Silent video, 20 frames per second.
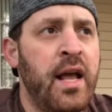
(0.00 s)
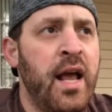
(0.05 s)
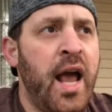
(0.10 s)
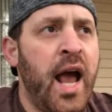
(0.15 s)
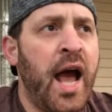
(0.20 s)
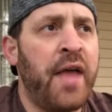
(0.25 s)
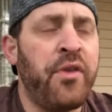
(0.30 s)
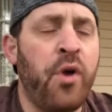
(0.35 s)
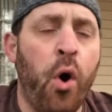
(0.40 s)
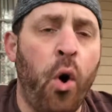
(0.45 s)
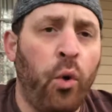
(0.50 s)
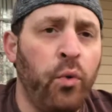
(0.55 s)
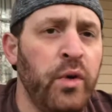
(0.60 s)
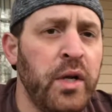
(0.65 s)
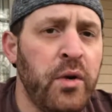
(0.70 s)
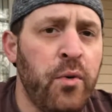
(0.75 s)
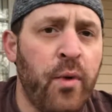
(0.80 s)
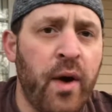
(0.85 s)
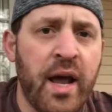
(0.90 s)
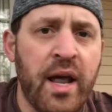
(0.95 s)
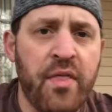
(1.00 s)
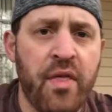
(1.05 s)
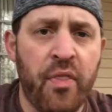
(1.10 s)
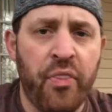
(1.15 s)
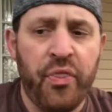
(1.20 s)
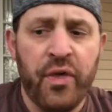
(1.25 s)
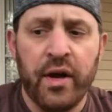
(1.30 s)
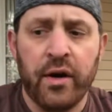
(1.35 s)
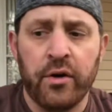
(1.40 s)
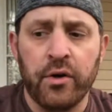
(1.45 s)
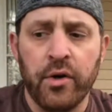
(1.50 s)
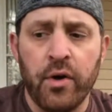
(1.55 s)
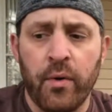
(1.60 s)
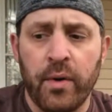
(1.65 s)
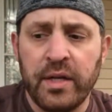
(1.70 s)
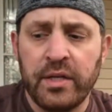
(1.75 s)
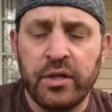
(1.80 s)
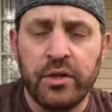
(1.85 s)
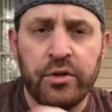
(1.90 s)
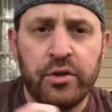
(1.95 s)
And the only way that they're
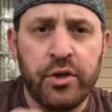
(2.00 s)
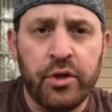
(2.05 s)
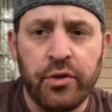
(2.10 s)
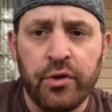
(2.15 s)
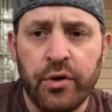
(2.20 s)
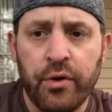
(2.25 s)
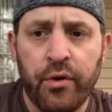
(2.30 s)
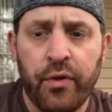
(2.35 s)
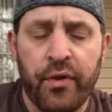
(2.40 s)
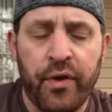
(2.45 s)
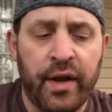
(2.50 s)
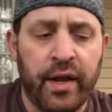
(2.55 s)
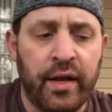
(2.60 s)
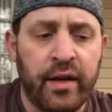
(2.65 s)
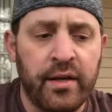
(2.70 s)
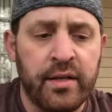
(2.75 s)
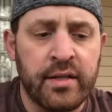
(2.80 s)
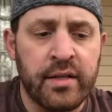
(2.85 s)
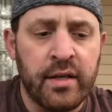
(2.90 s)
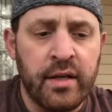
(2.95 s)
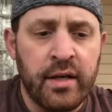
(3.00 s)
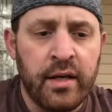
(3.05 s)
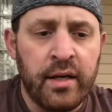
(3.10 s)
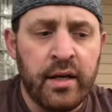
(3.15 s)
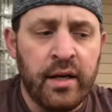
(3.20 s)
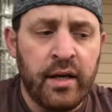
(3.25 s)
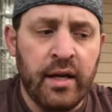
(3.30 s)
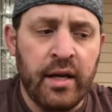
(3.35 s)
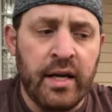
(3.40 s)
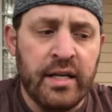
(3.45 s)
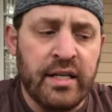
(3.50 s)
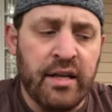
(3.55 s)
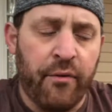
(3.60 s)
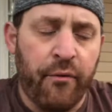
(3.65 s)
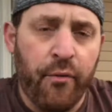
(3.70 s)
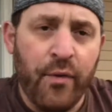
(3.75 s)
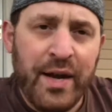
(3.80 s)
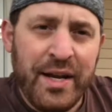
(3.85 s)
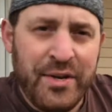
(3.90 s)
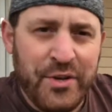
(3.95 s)
going to do new things is if
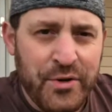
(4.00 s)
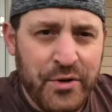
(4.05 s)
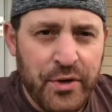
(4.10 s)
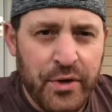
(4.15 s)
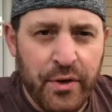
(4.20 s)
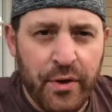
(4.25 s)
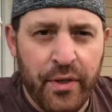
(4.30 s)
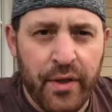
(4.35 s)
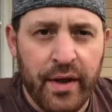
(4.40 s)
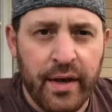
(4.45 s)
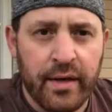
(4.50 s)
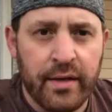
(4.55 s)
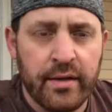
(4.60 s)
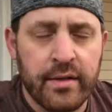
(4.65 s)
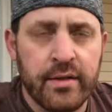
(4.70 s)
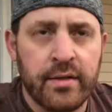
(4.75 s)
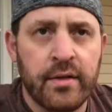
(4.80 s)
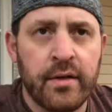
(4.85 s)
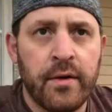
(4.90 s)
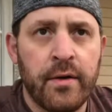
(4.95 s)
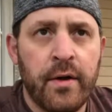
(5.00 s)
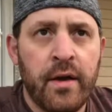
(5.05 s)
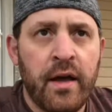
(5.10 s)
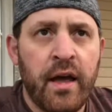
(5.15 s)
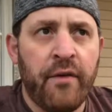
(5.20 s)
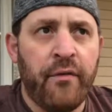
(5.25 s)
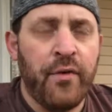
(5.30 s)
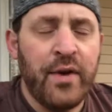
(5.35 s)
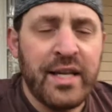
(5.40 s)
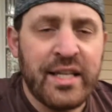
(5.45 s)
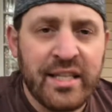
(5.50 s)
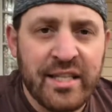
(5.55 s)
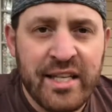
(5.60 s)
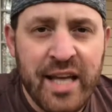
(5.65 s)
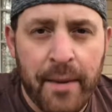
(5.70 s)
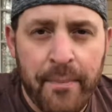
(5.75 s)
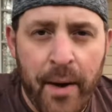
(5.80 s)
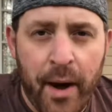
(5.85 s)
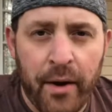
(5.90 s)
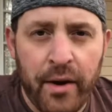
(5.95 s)
we do new things, if we
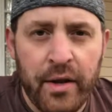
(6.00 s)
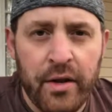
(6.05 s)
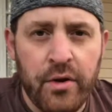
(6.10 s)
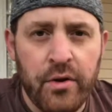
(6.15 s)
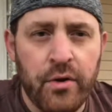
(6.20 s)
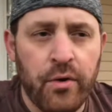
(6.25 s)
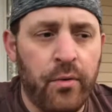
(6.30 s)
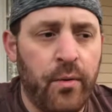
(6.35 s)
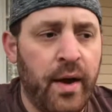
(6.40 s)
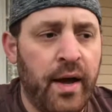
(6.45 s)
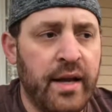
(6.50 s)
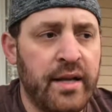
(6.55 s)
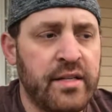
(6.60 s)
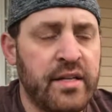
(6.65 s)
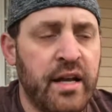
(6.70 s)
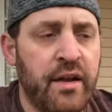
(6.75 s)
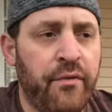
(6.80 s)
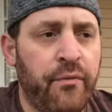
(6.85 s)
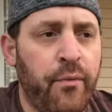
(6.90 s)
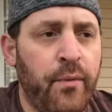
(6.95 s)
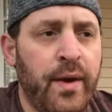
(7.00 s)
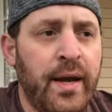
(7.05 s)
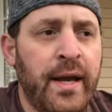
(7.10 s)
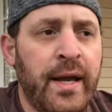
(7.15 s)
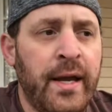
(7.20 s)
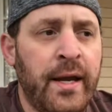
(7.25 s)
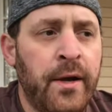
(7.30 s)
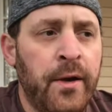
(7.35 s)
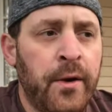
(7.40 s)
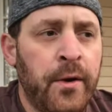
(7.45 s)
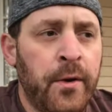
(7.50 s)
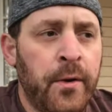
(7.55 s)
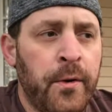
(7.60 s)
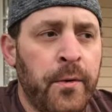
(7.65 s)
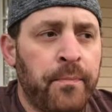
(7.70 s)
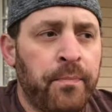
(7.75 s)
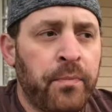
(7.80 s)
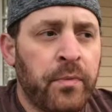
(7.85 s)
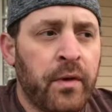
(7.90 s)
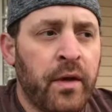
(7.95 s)
step out in new ways, if we
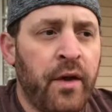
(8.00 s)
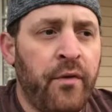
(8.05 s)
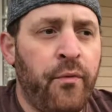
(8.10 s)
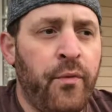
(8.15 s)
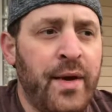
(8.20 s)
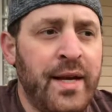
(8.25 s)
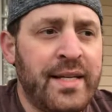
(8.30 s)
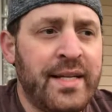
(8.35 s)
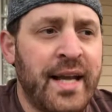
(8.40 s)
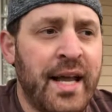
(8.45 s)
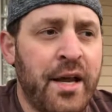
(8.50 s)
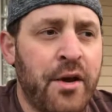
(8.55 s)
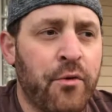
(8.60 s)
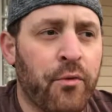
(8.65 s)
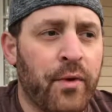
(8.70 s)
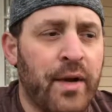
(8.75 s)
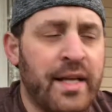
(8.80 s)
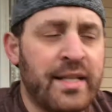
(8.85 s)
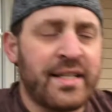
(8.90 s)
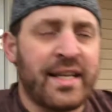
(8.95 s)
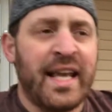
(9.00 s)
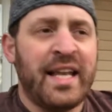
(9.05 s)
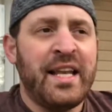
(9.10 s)
take risk.